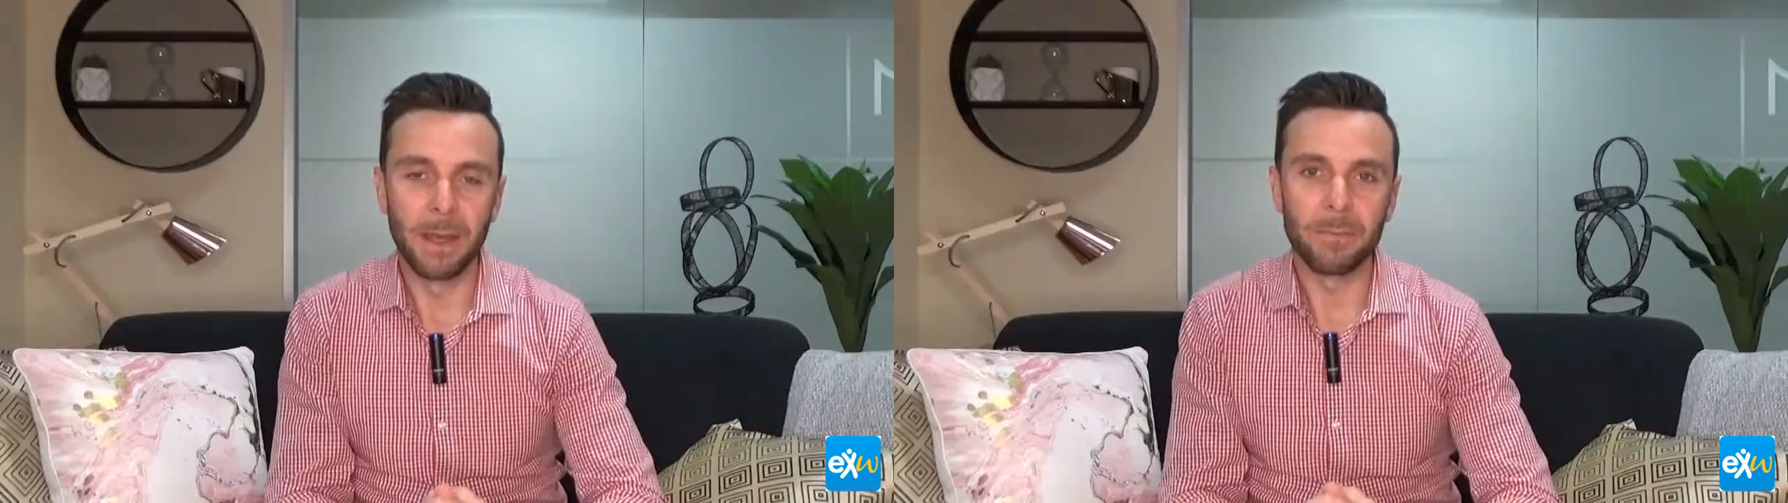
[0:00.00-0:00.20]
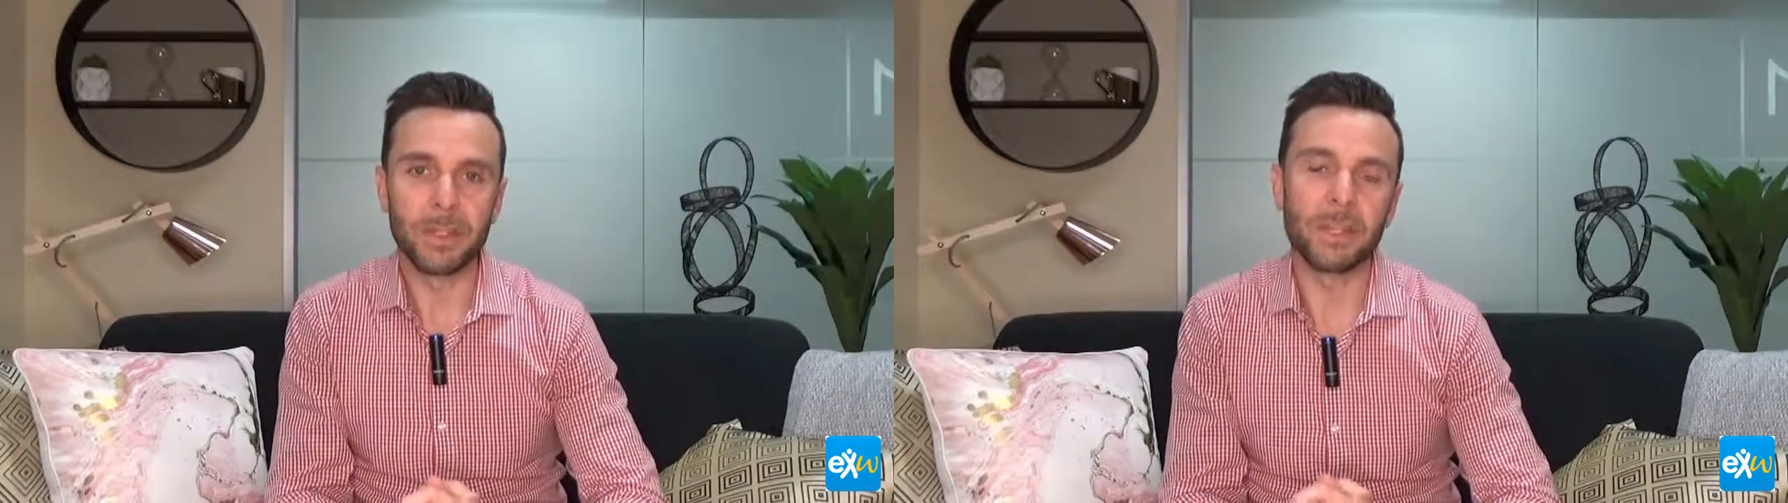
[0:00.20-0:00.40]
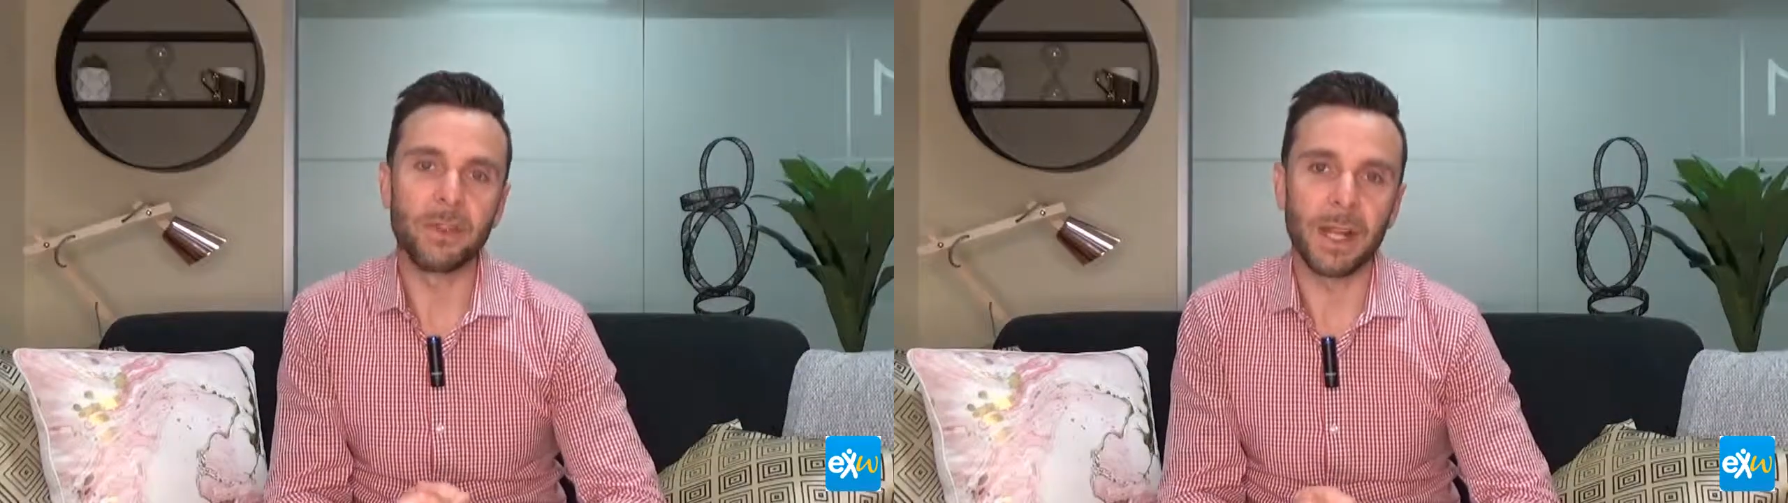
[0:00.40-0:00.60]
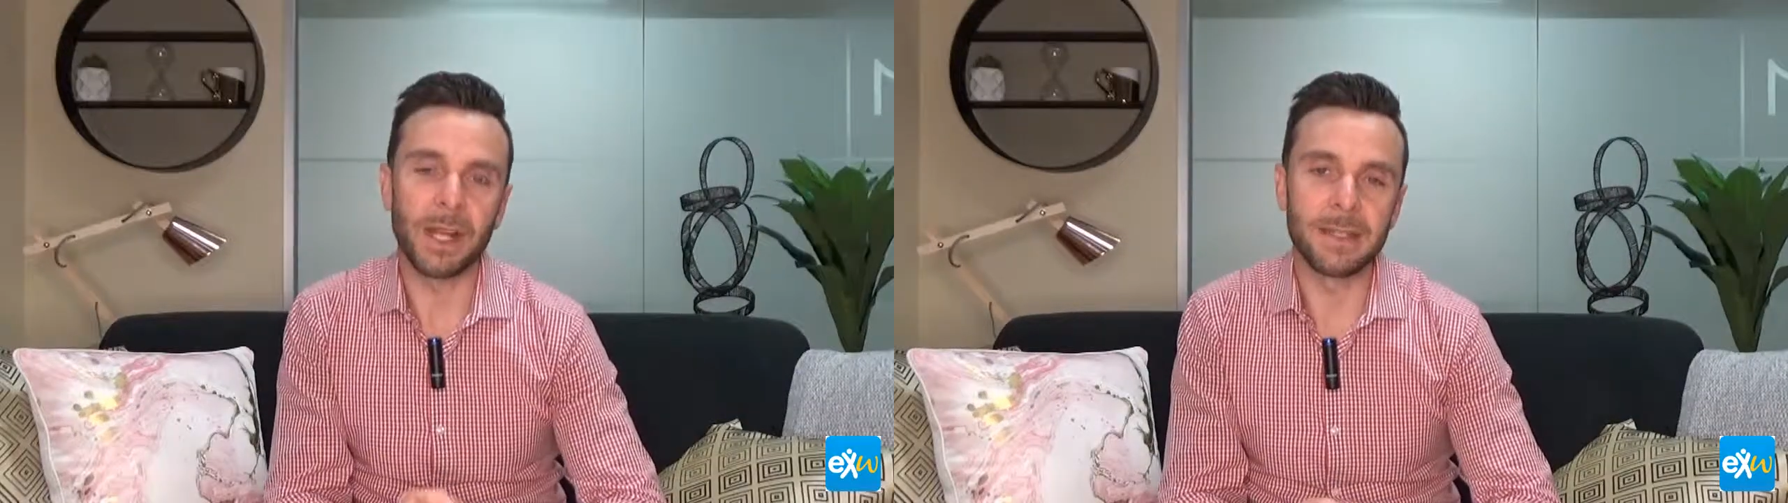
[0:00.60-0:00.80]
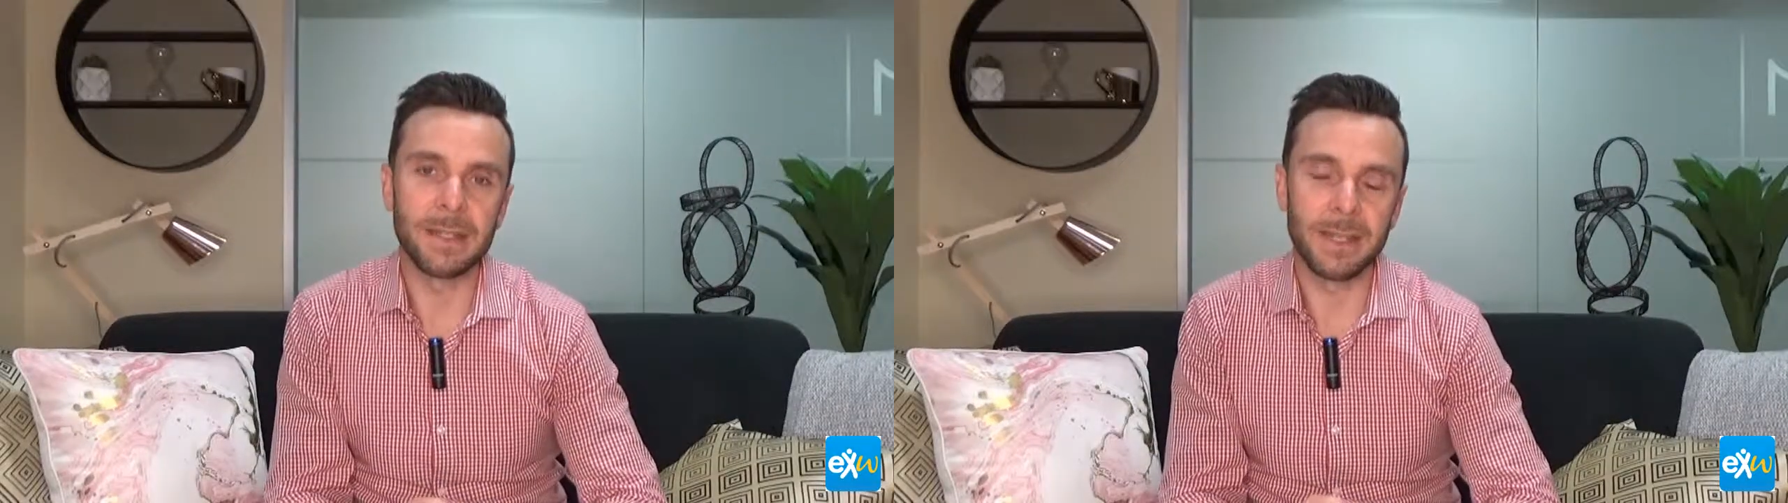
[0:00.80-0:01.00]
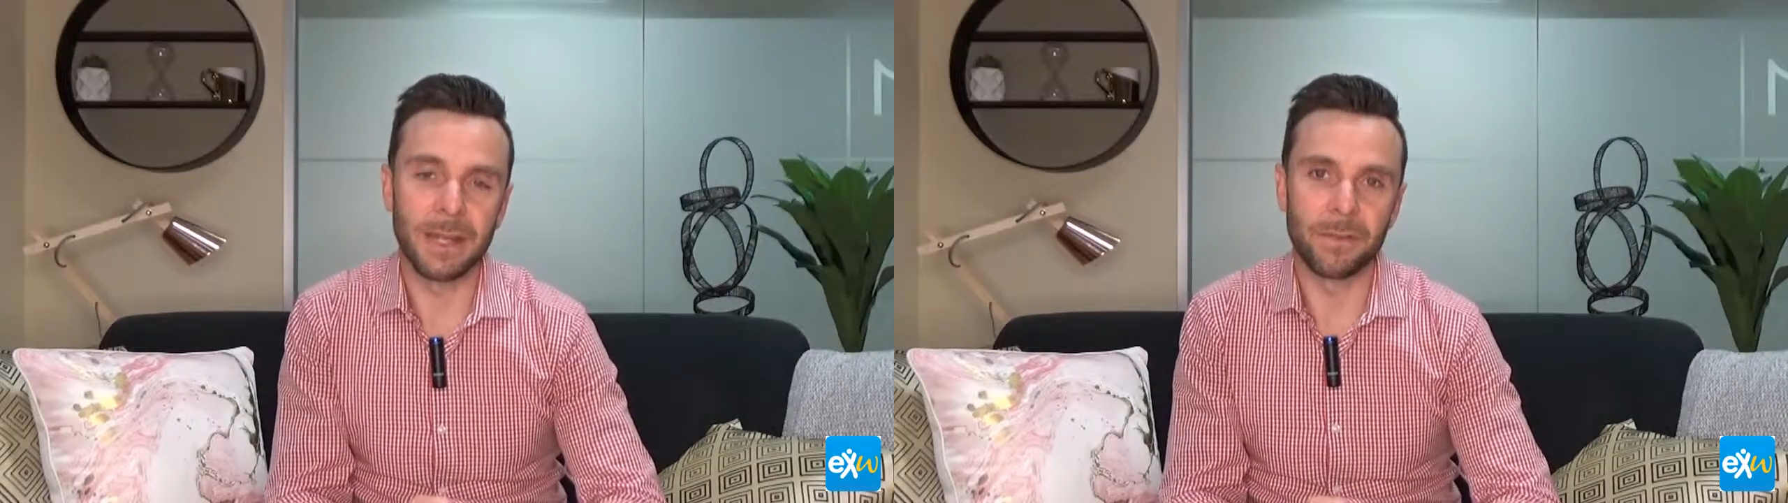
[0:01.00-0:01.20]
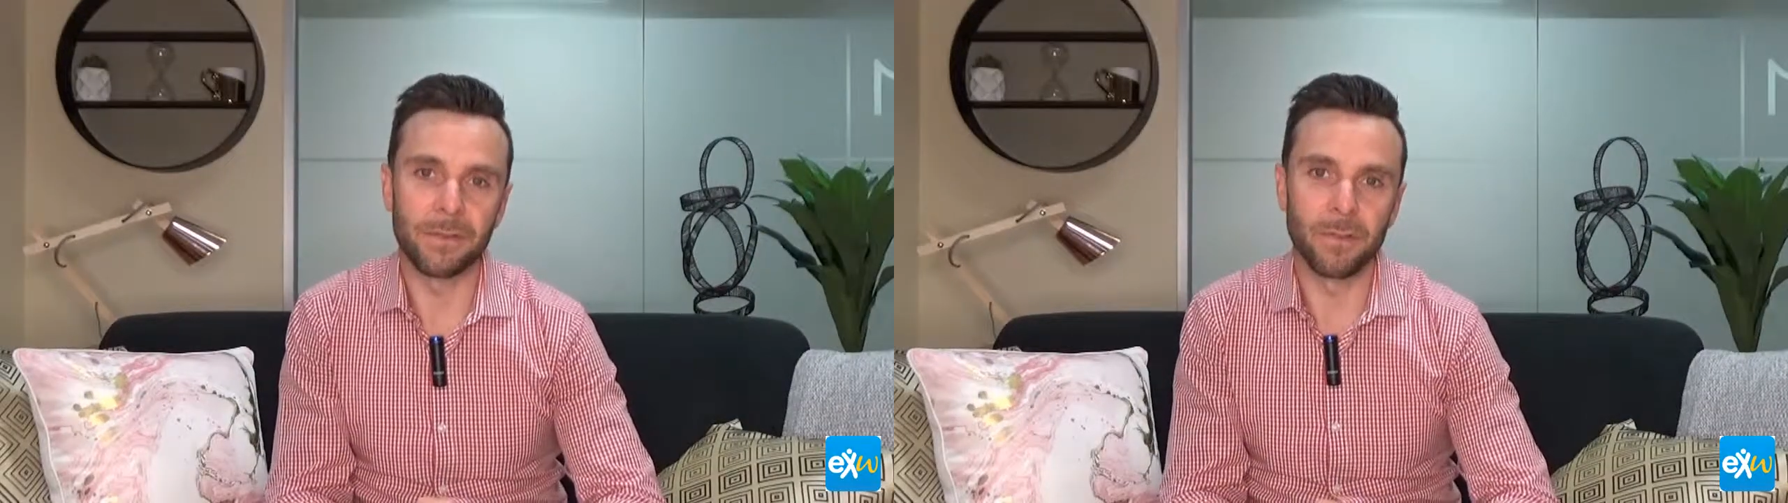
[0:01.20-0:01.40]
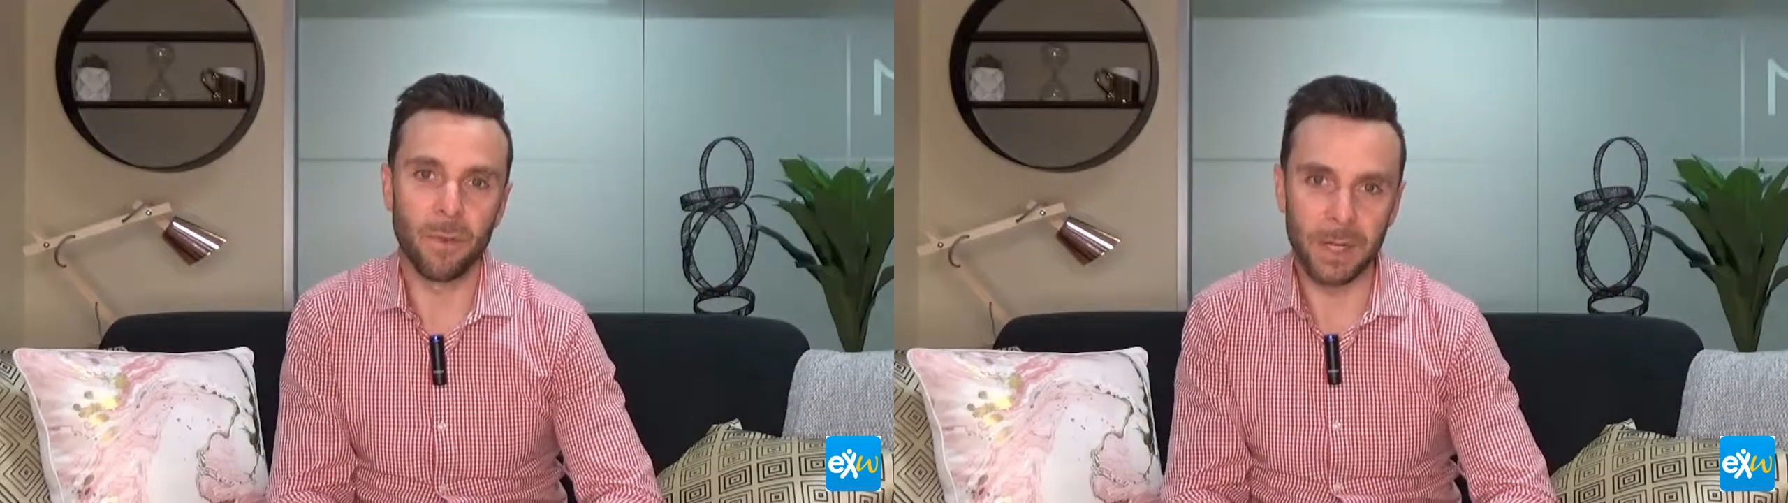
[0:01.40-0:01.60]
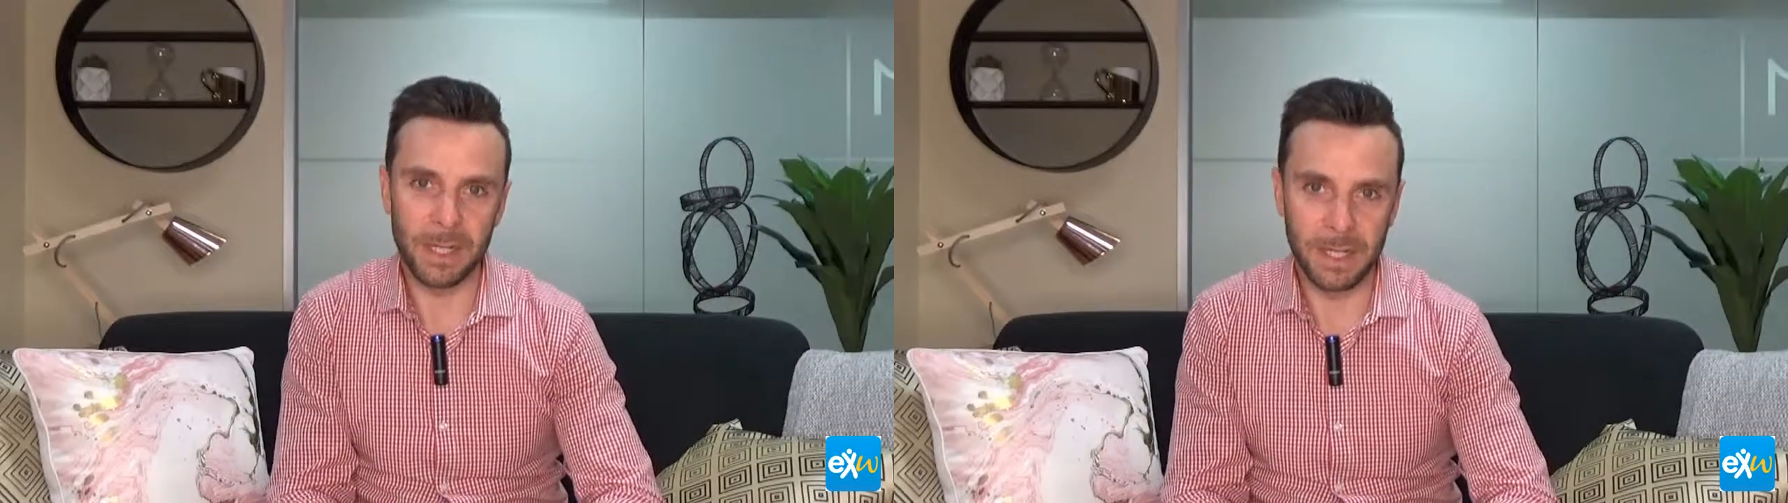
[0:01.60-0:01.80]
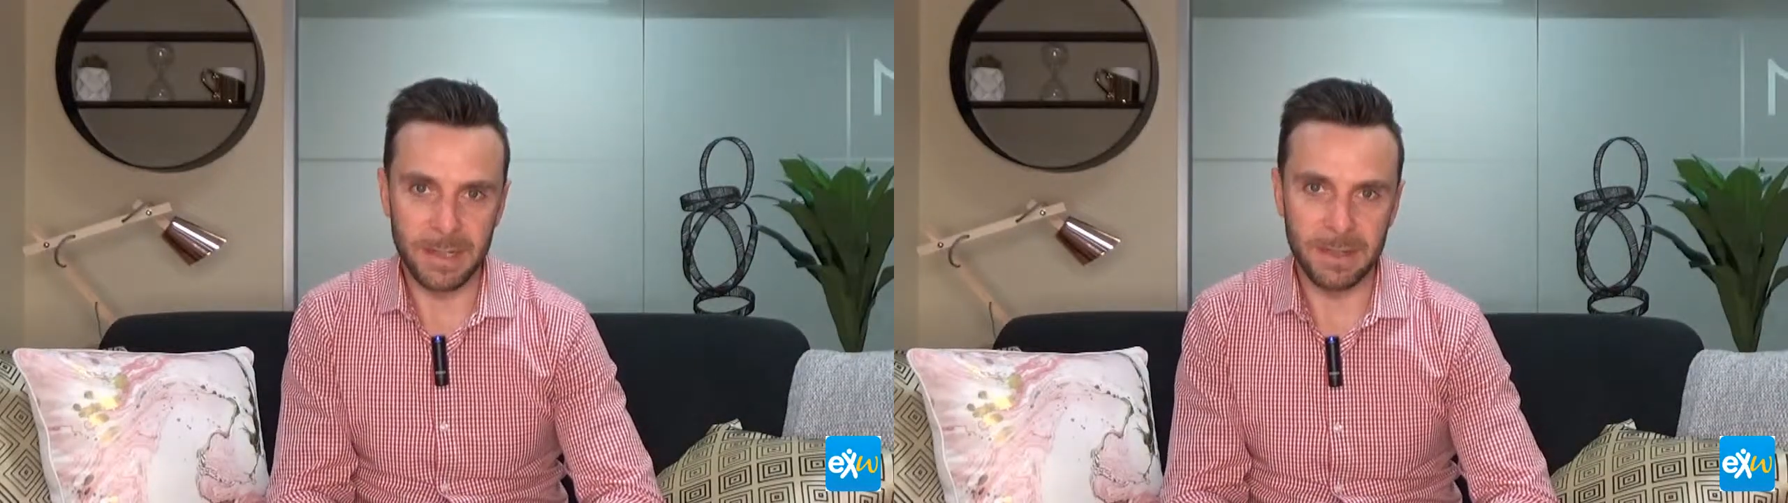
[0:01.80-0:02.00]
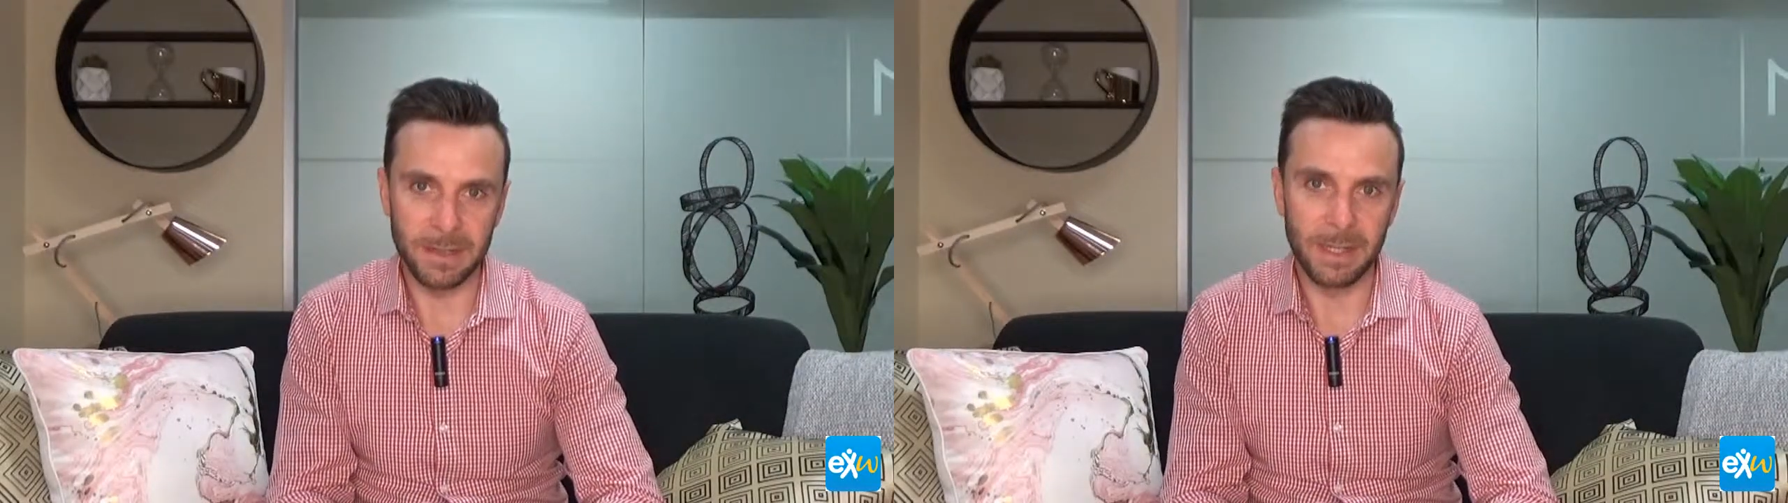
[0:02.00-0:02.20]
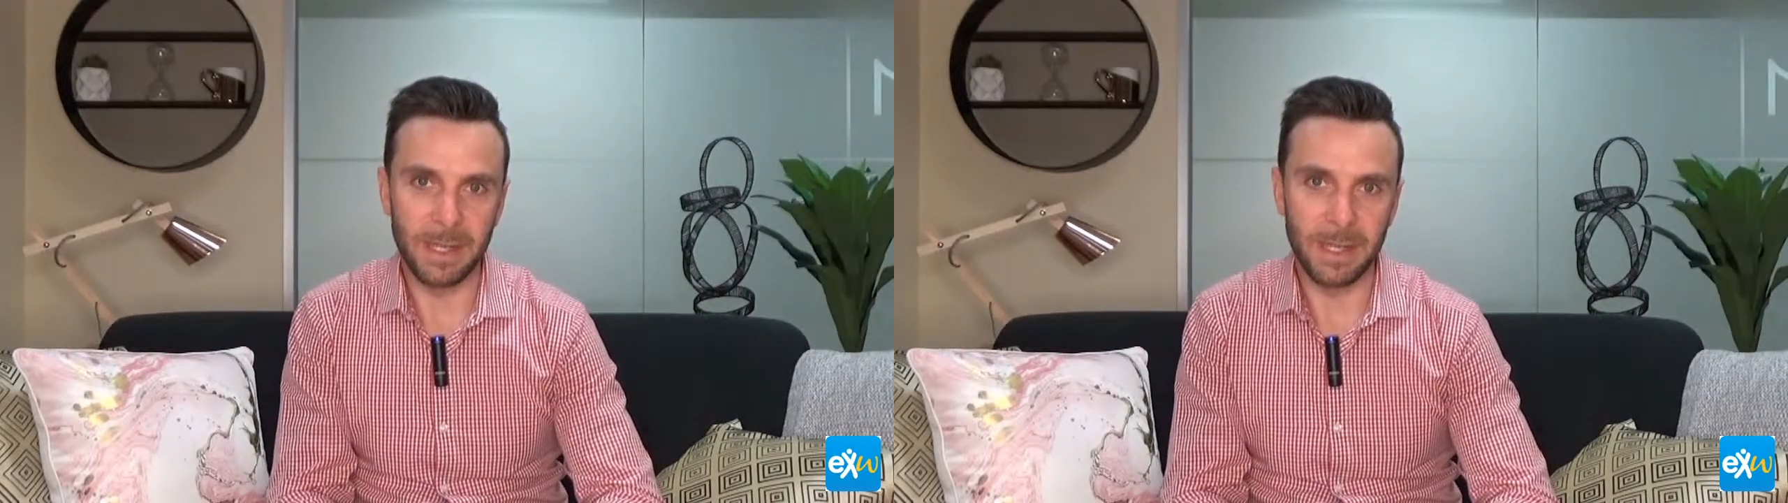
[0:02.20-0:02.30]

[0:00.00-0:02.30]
but you've got to understand it for what it is.